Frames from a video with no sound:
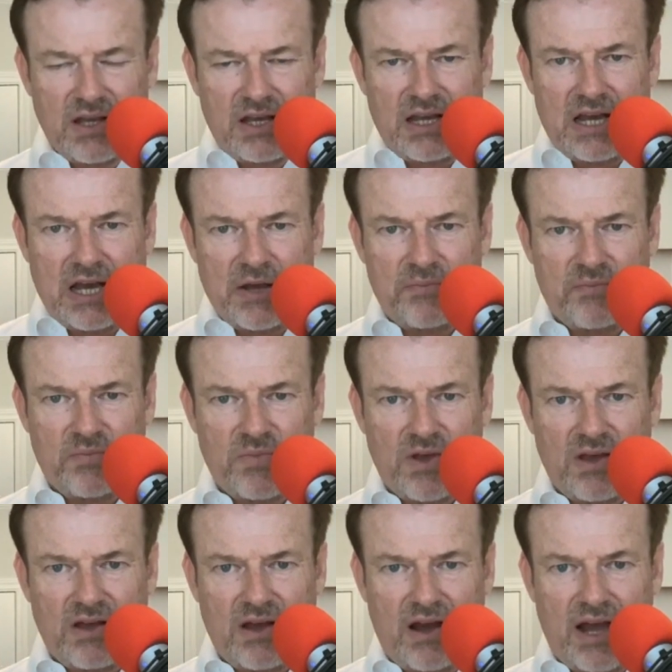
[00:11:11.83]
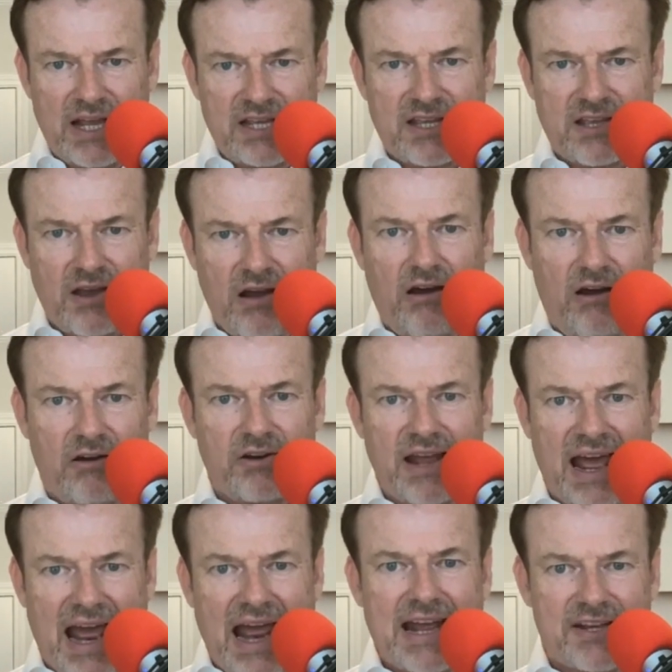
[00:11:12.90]
um, I can't
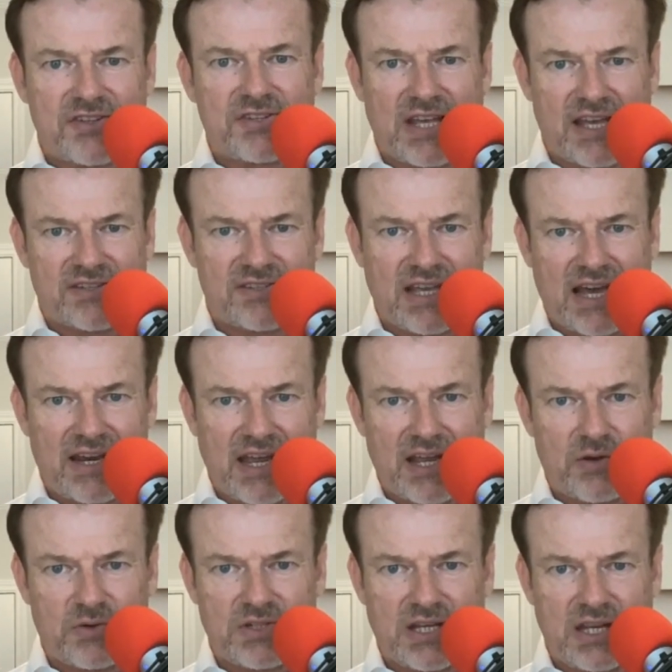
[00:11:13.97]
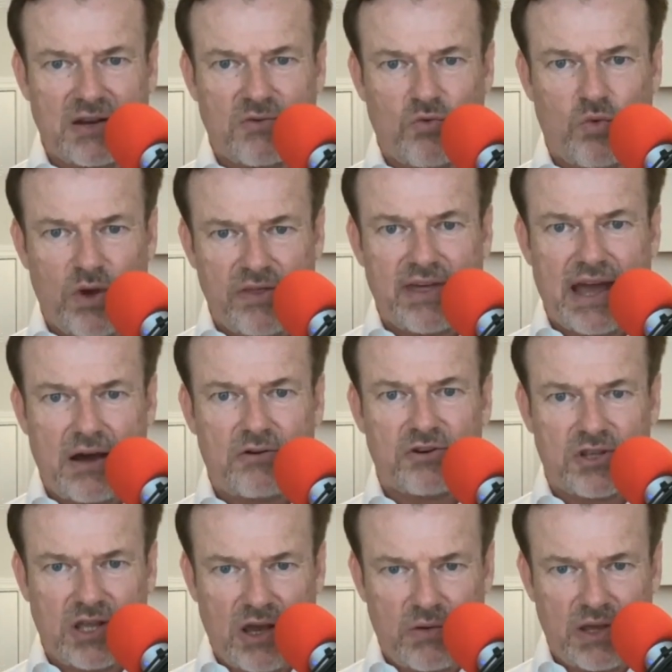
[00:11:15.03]
access that equity
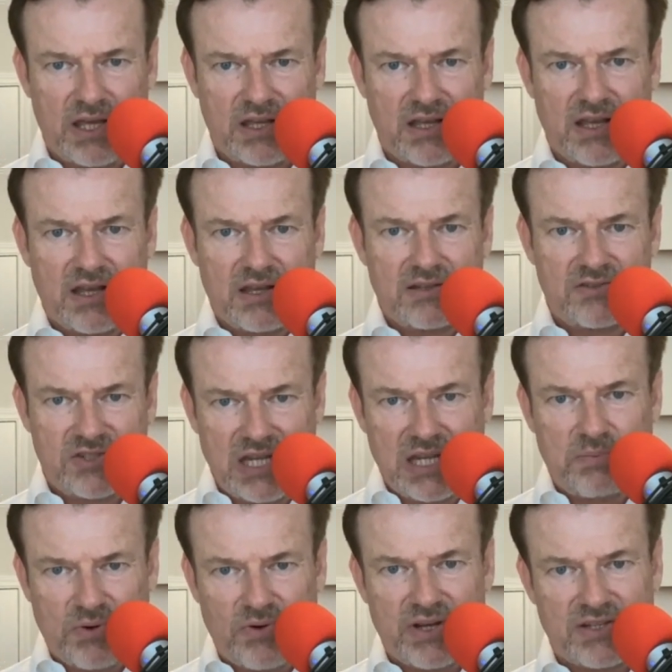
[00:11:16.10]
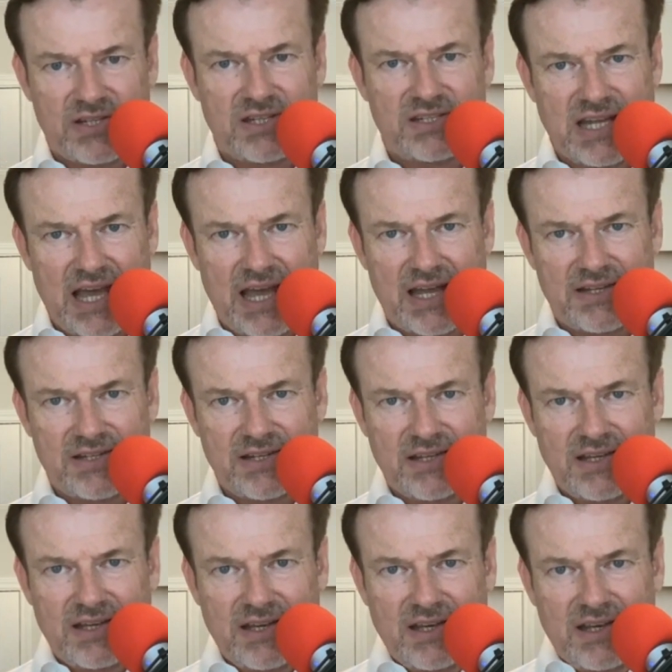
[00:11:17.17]
without going deeper into debt.
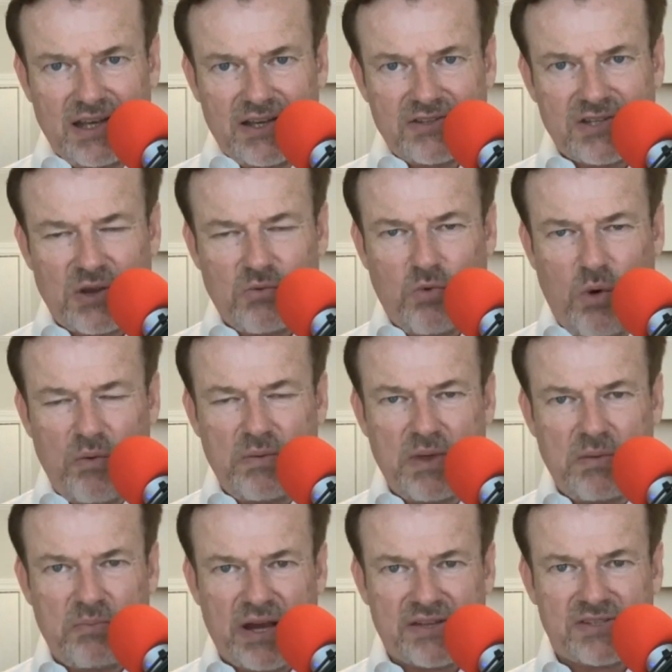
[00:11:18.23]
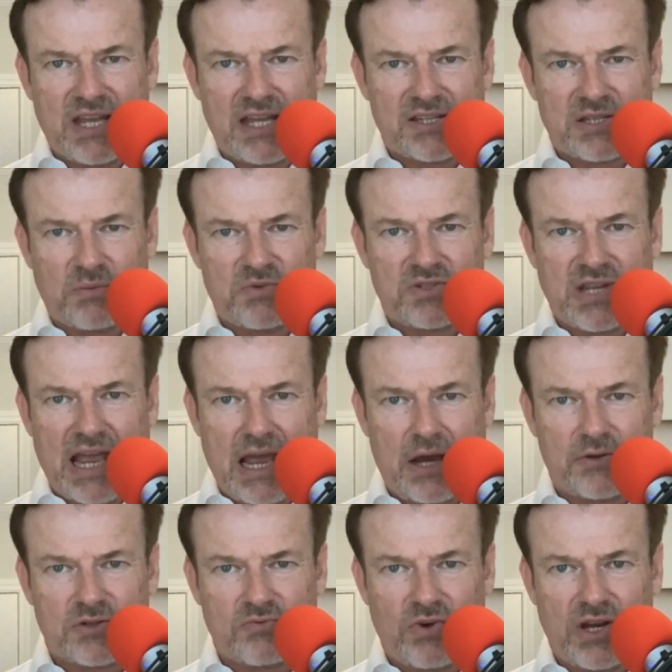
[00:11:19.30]
So what we mean by saying someone's
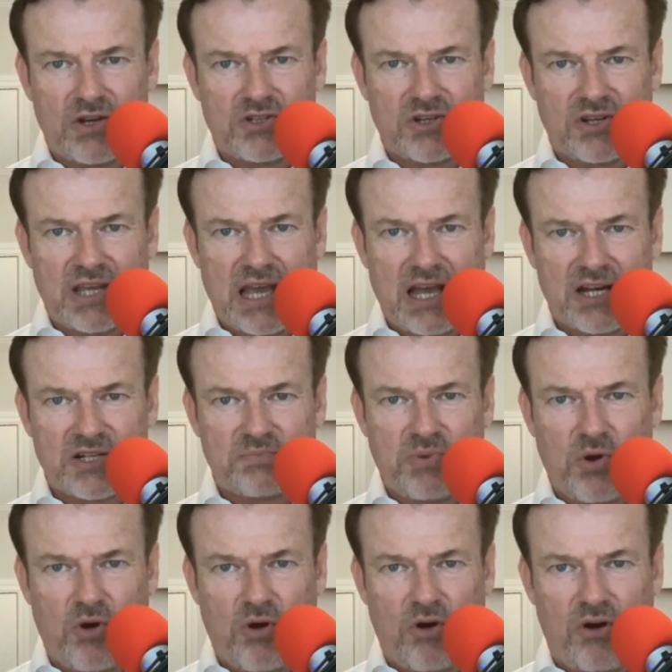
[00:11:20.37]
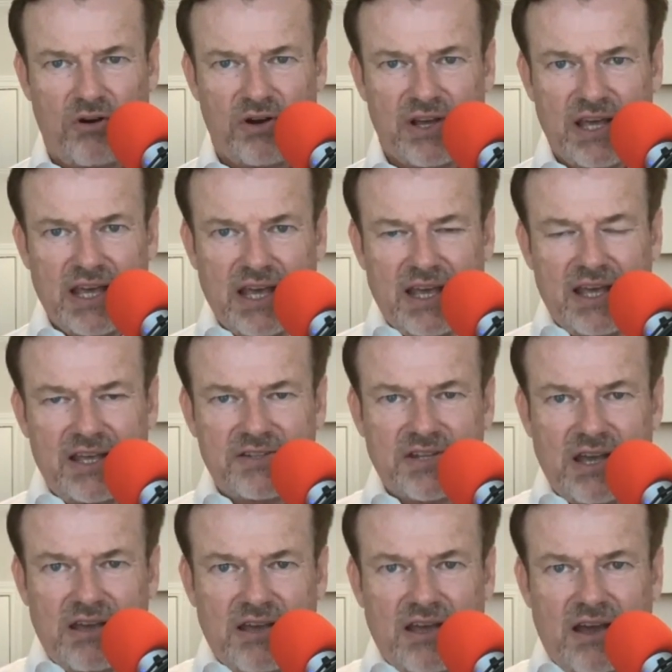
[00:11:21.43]
house rich and cash poor is
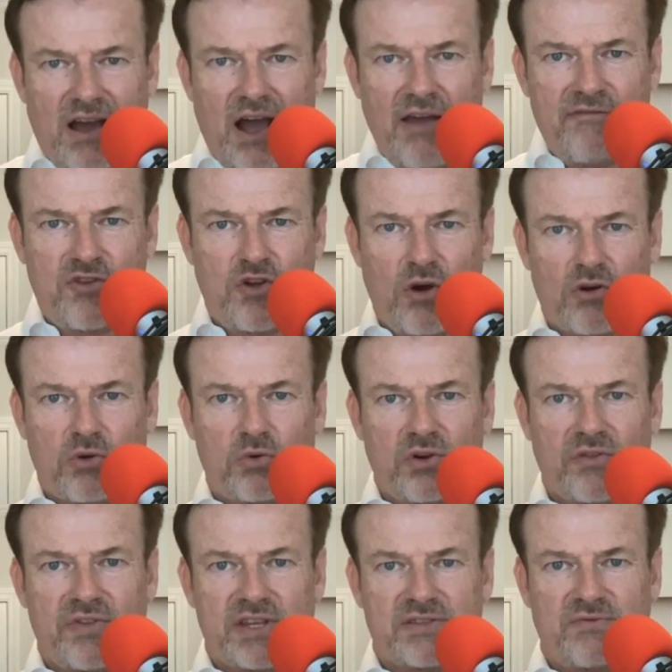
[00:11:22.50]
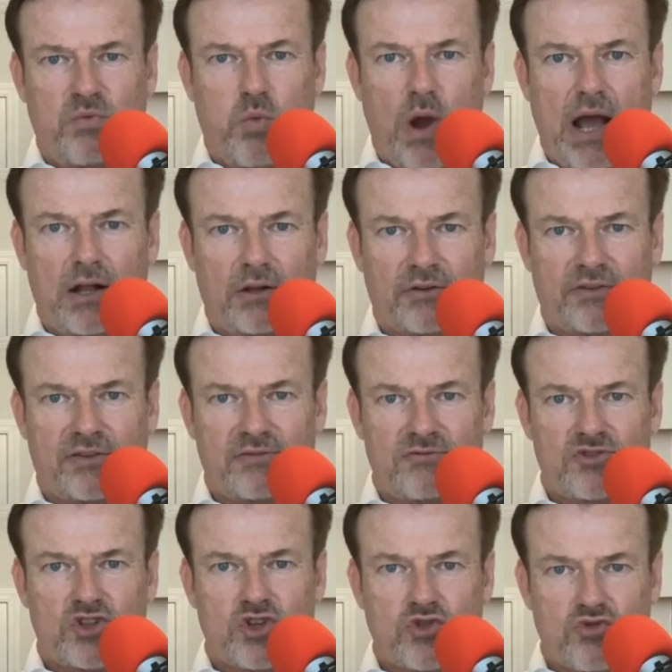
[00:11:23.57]
I've got all of this wealth
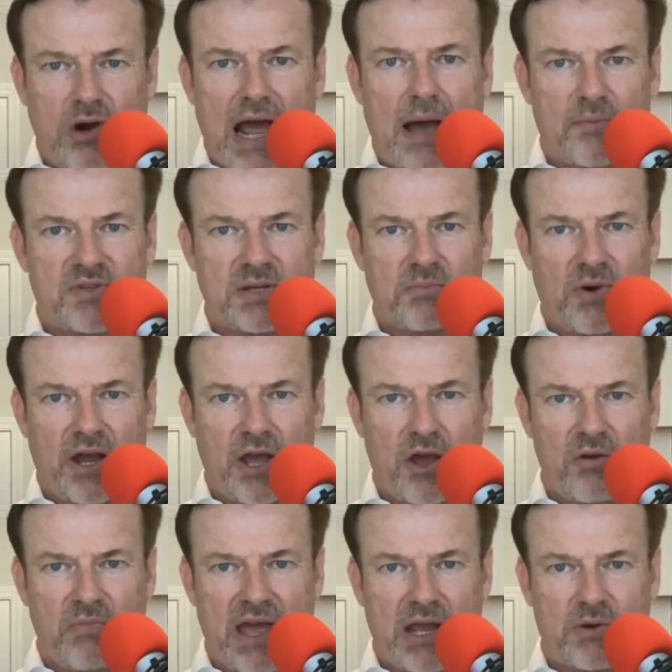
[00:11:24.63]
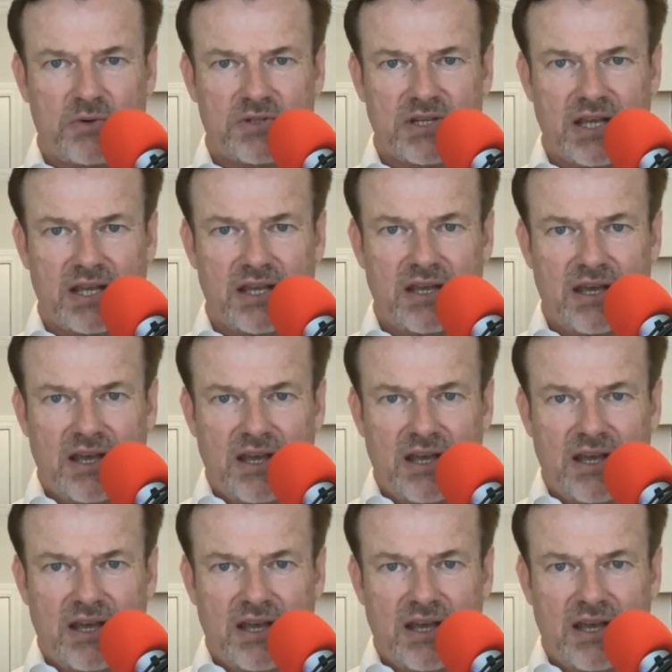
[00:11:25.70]
trapped in my home equity,